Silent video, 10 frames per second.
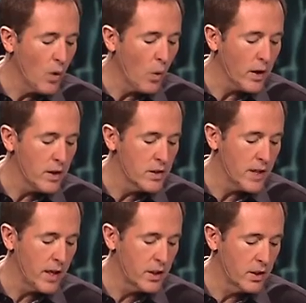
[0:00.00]

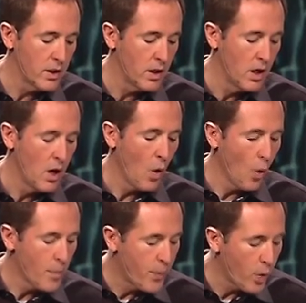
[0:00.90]
organization
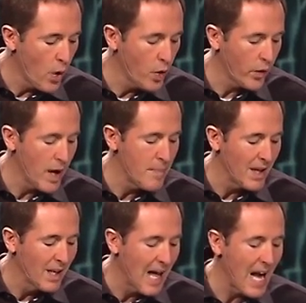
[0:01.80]
or program
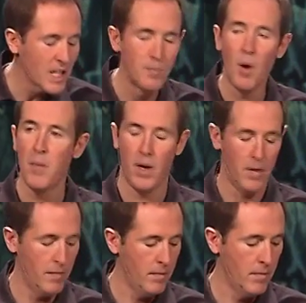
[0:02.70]
that lacks
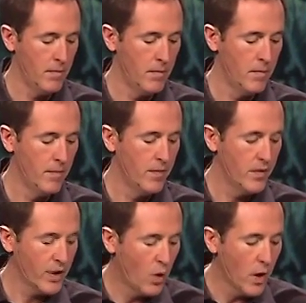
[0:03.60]
momentum,
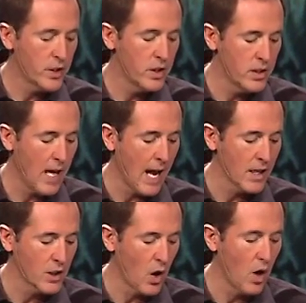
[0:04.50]
the questions to
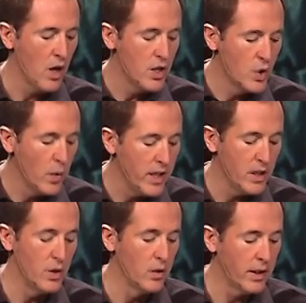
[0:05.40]
ask are, do we need
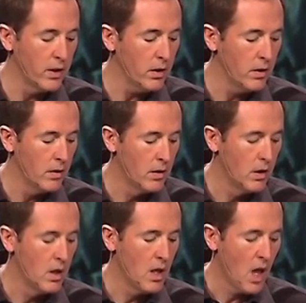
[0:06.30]
a new leader,
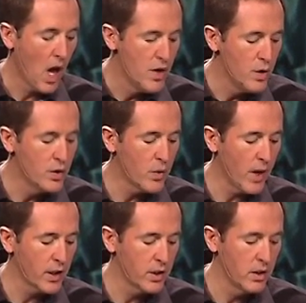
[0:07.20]
a new
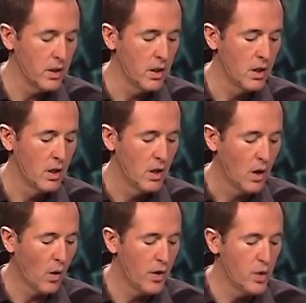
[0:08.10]
direction,
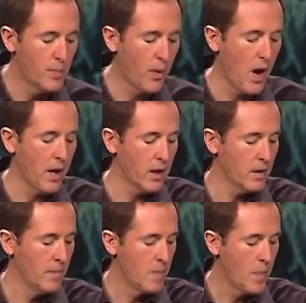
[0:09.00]
or a new
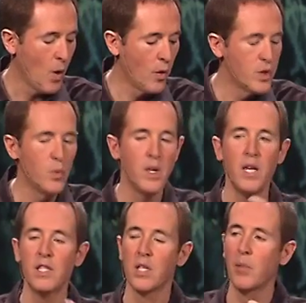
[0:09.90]
product? Or do we
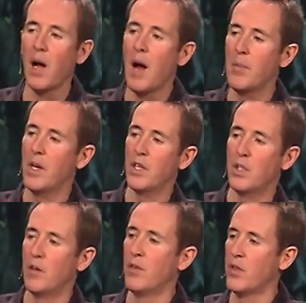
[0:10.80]
need some
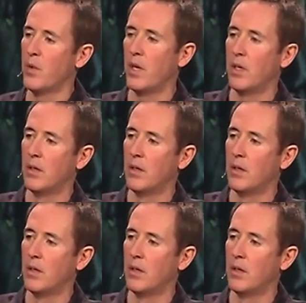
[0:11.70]
combination of the 3?